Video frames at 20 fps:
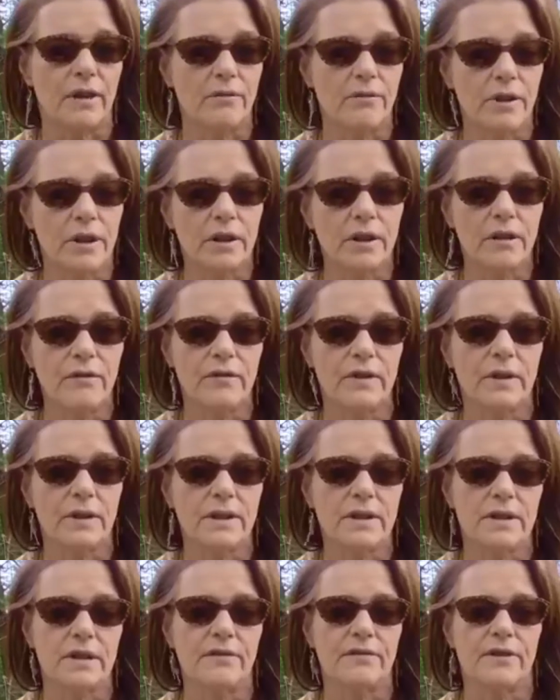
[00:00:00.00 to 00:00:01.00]
and really feel
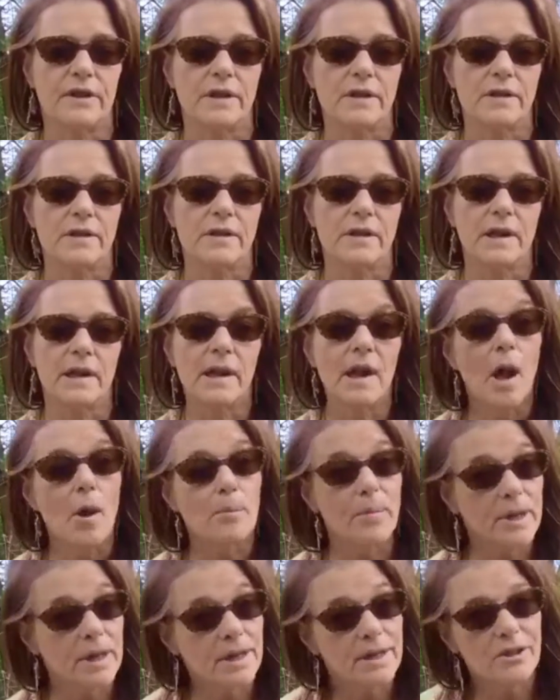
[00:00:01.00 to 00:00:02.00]
a difference.
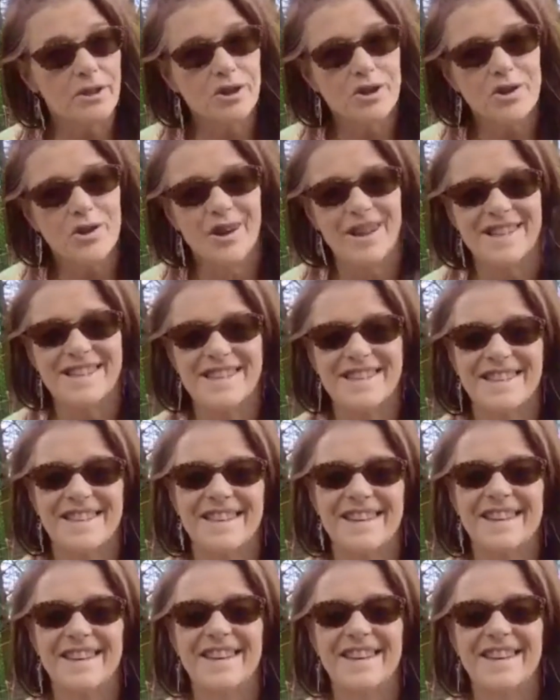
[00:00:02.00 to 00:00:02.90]
But it is a choice.